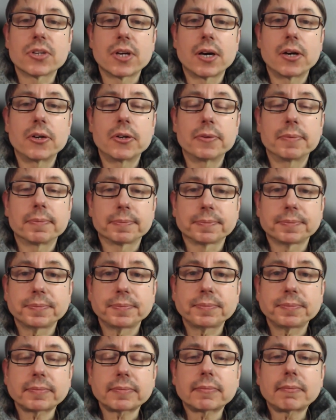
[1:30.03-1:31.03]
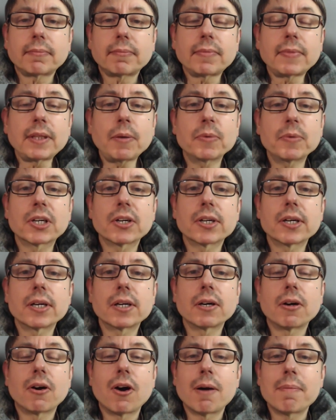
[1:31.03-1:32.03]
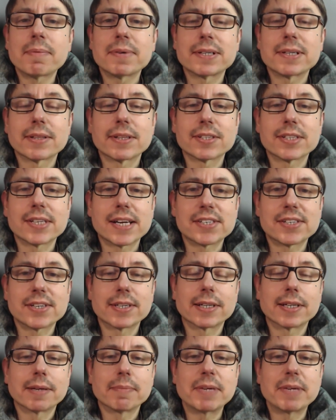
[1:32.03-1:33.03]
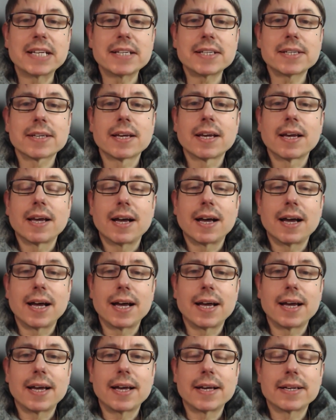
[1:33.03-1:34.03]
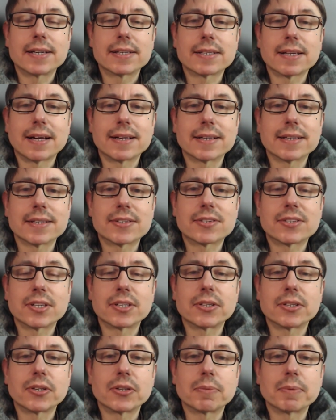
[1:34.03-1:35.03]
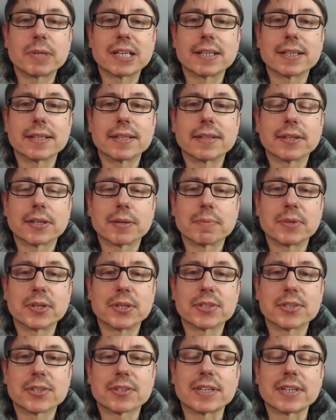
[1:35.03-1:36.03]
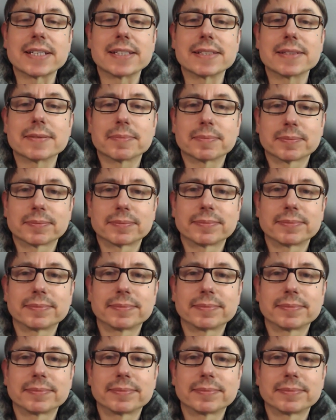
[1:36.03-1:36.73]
So we're going to hop into the session in a minute, and I'll see you behind the computer screen.